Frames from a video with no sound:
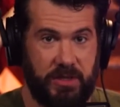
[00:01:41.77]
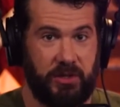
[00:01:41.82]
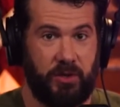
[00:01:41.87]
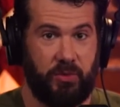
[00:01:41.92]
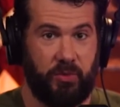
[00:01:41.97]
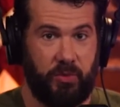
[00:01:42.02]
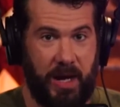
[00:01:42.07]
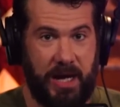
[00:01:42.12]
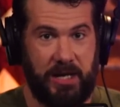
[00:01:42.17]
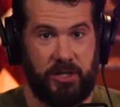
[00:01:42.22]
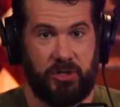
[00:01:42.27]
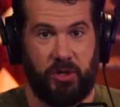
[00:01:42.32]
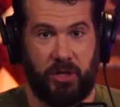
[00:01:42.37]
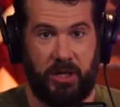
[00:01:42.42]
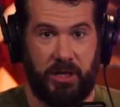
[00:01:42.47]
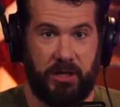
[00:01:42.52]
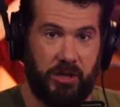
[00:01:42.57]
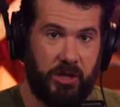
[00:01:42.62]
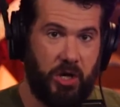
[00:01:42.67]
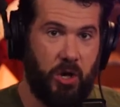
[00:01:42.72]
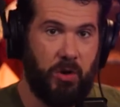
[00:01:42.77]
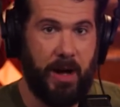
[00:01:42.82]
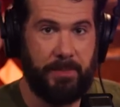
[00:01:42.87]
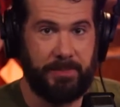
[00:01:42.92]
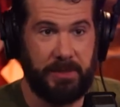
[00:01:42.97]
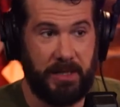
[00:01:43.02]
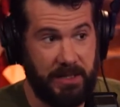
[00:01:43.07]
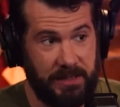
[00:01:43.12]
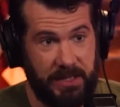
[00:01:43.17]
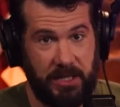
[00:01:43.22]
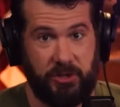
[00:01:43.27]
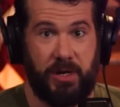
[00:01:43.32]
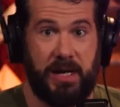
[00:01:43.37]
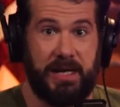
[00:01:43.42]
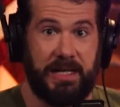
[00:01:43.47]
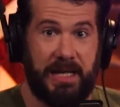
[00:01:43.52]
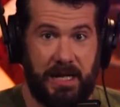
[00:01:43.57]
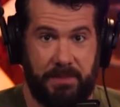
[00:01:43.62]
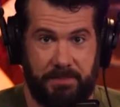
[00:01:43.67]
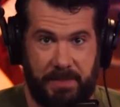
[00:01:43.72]
and the right took it and co-opted it, and they
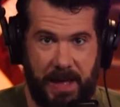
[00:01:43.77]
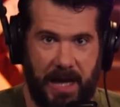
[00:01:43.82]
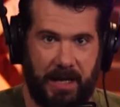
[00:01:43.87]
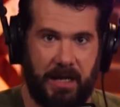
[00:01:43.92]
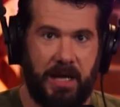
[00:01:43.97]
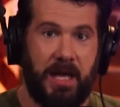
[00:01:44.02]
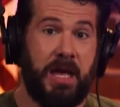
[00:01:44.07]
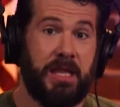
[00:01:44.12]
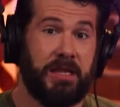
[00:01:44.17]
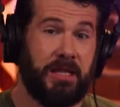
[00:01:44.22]
tried to get it back.